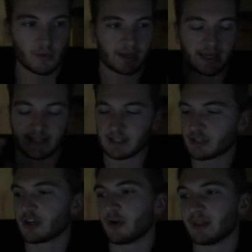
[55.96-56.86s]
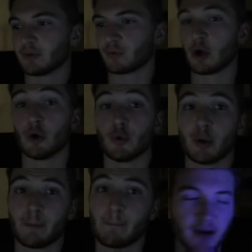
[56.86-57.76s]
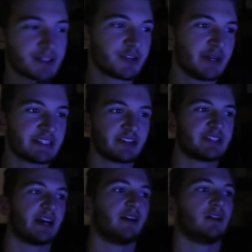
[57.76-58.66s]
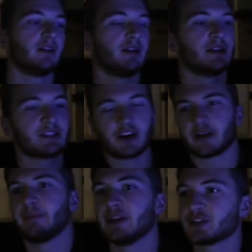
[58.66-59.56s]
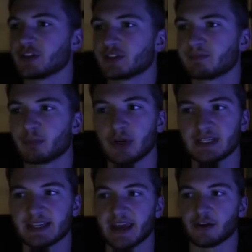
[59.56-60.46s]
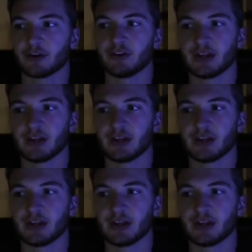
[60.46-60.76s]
we can get this show on the road. All right, so as you can tell, starting pitchers, pretty standard,